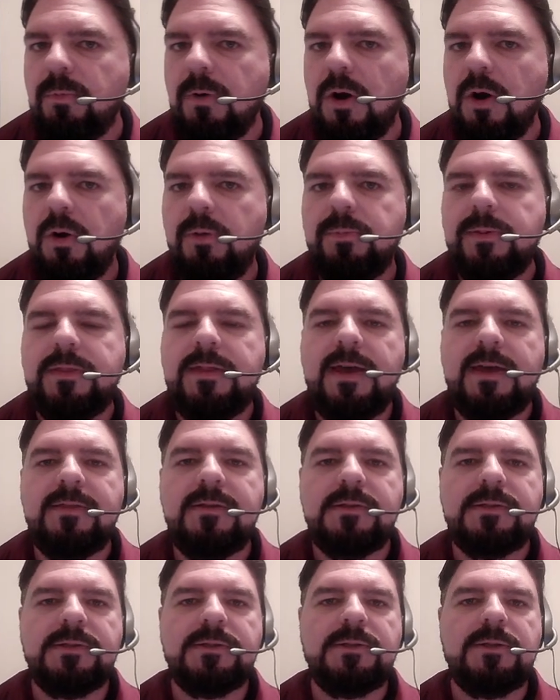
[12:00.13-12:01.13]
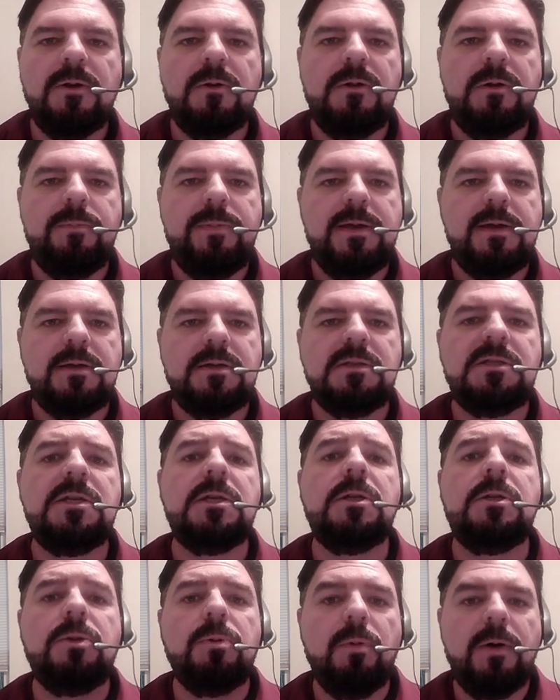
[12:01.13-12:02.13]
hoping that this is going to be a
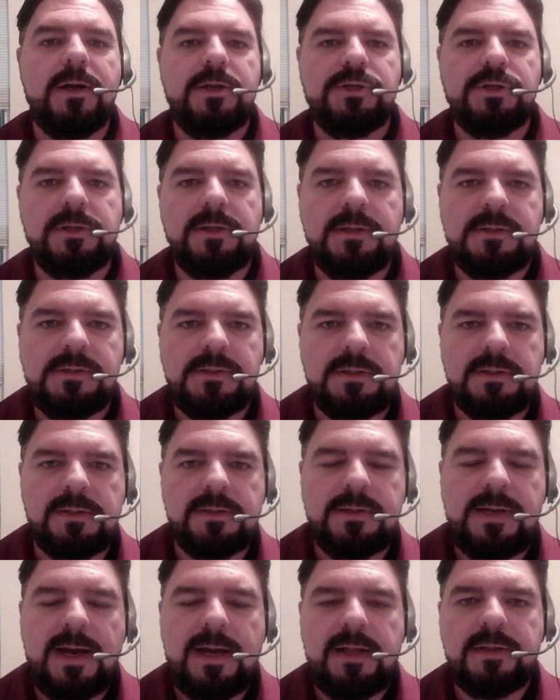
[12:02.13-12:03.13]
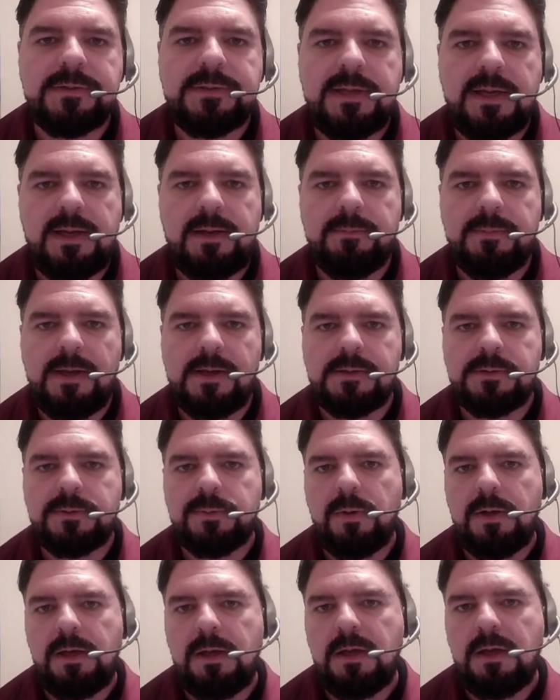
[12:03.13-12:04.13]
continuation into the Dallas game
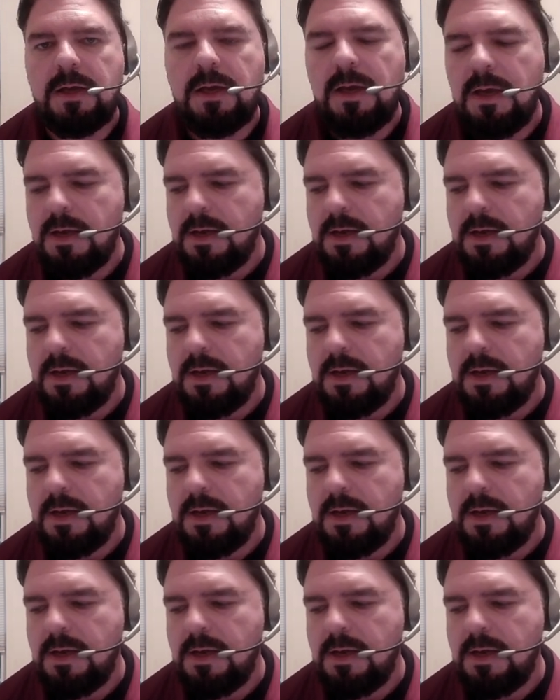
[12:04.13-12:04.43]
next week.